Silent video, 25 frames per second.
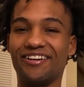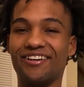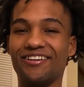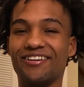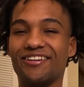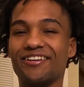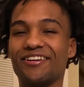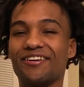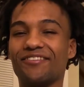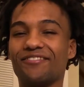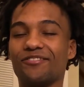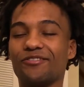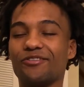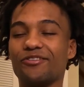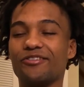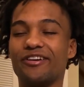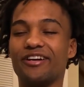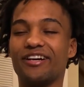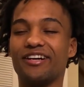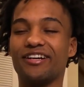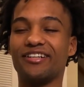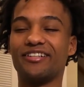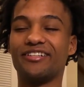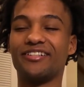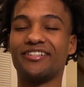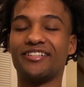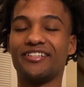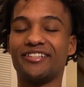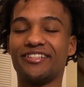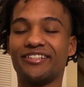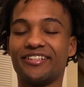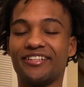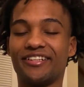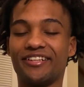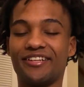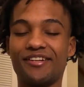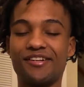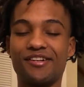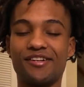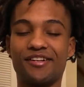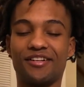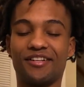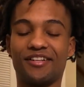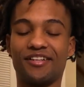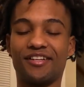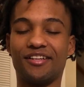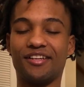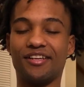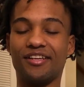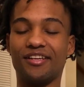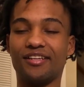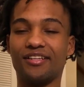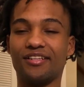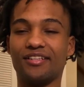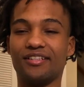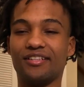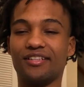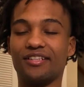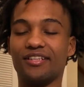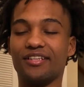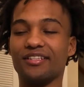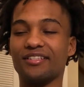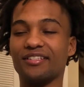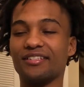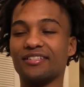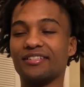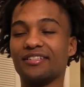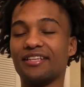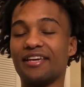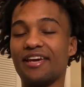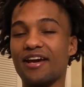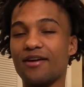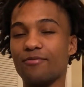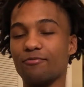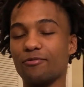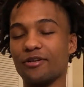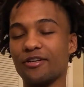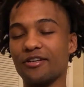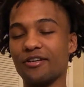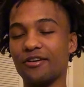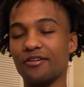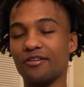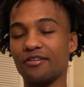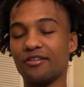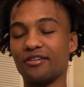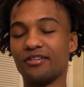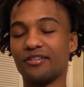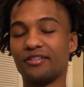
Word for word: good enough for you guys. It's Cameron here,